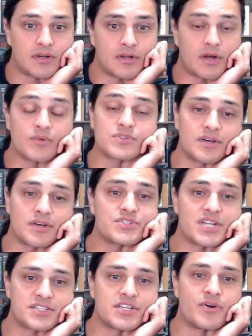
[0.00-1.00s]
I was an
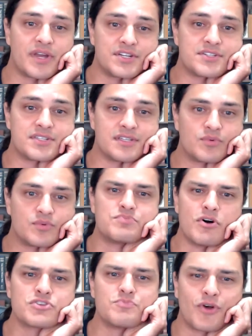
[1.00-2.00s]
SEO agency, which
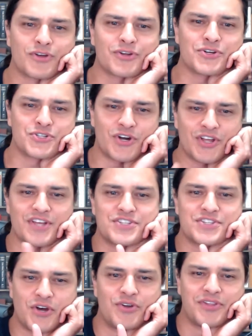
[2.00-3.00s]
most marketers started
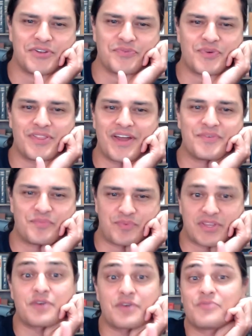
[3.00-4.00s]
SEO, and then
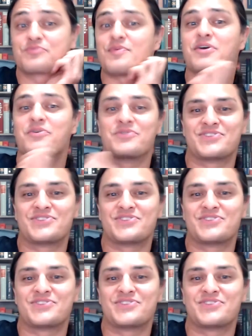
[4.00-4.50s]
that was back when it was